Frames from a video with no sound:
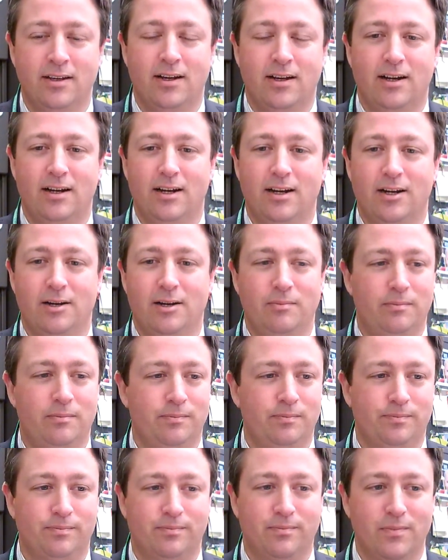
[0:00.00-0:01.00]

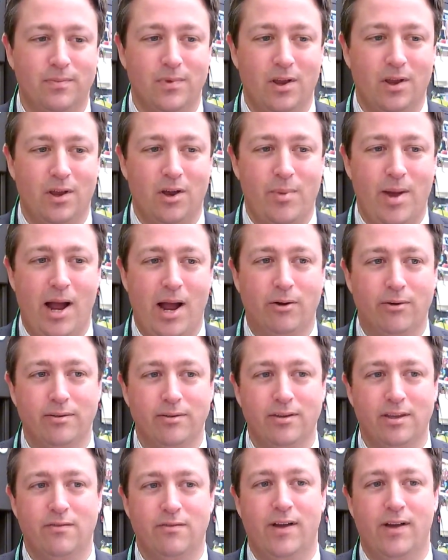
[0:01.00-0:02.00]

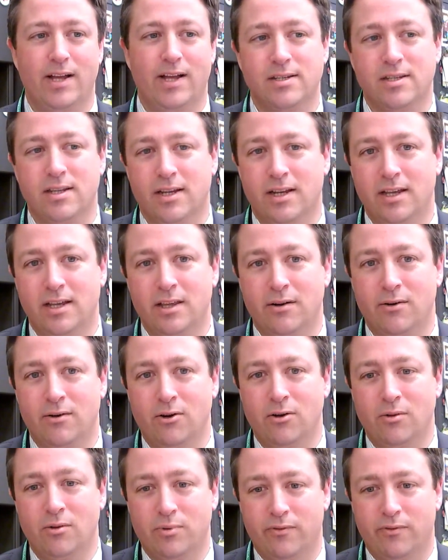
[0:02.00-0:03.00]
about investing in their
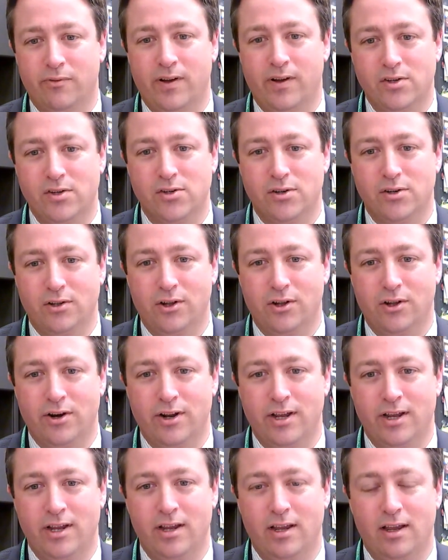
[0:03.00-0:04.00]
own professional
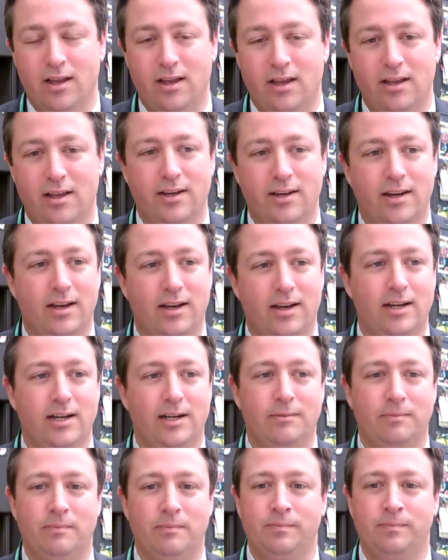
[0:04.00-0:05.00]
learning,
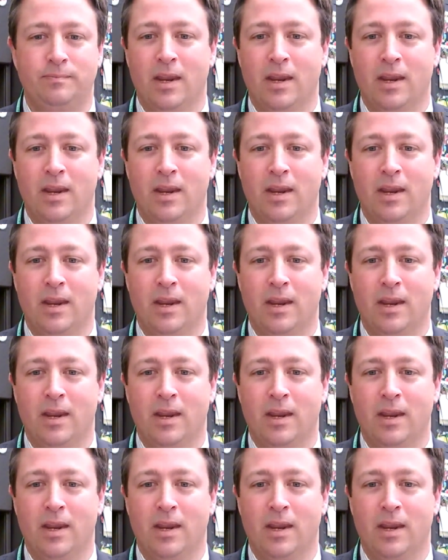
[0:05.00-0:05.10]
and